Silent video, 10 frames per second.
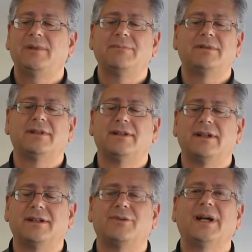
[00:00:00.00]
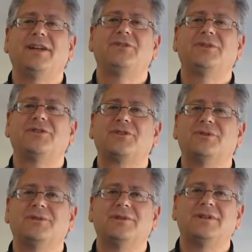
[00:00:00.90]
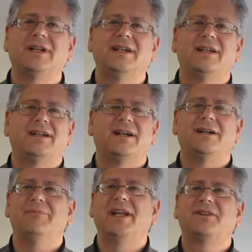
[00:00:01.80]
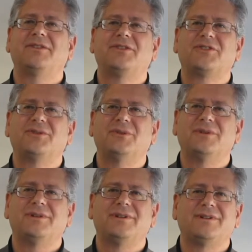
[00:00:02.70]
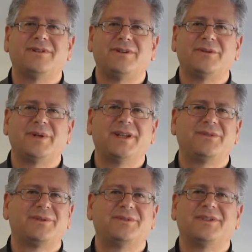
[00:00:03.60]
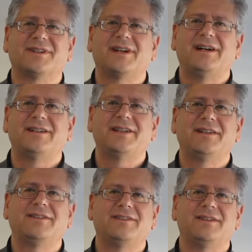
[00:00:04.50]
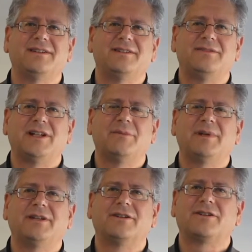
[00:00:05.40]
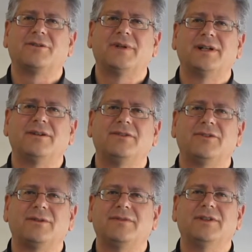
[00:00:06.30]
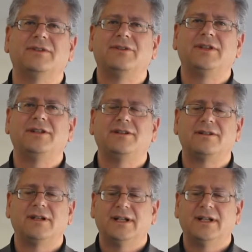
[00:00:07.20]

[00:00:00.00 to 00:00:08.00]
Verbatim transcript: people in graduate school, uh, medical school, all the way through to colleagues uh, developing their careers or even senior